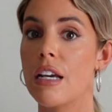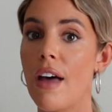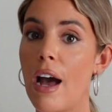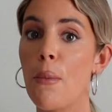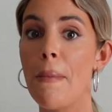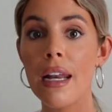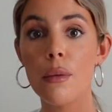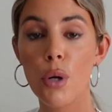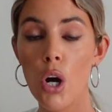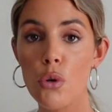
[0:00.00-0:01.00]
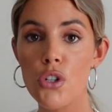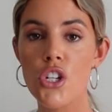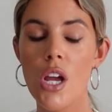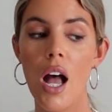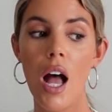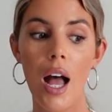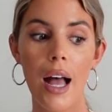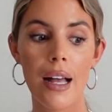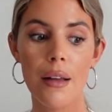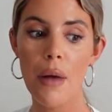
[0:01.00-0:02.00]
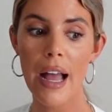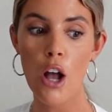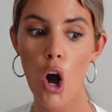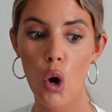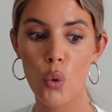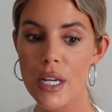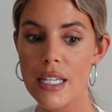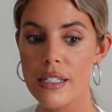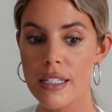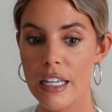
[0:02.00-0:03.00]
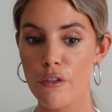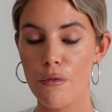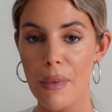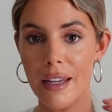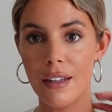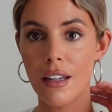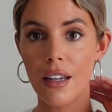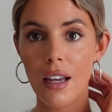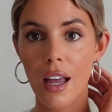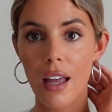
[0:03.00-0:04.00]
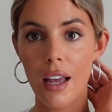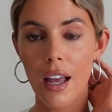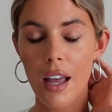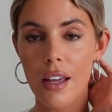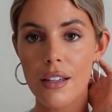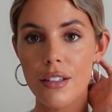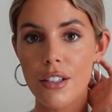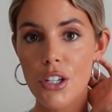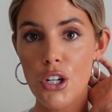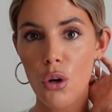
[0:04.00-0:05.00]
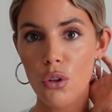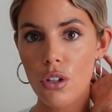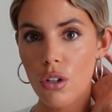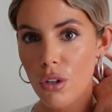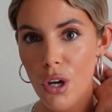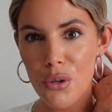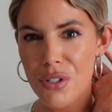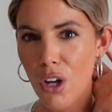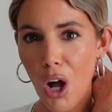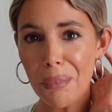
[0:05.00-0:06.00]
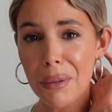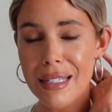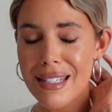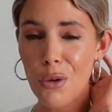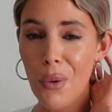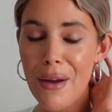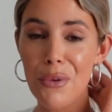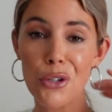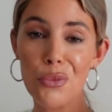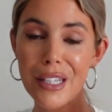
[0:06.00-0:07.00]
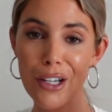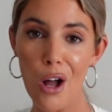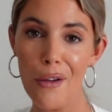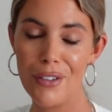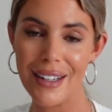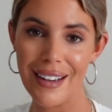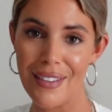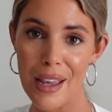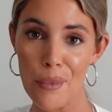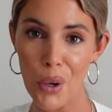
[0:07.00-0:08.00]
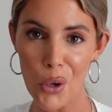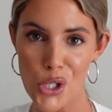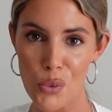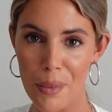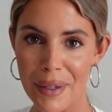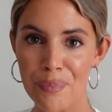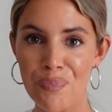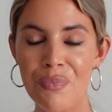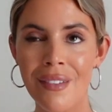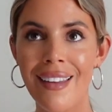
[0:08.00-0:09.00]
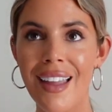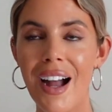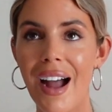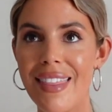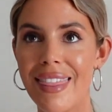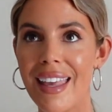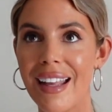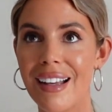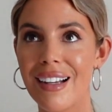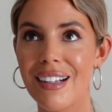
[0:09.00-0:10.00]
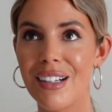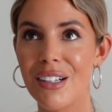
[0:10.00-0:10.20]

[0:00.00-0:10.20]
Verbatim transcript: of how men approach. Um, I always give men, uh, you know, kudos and compliments in the way when they're really confident and they approach a woman. I think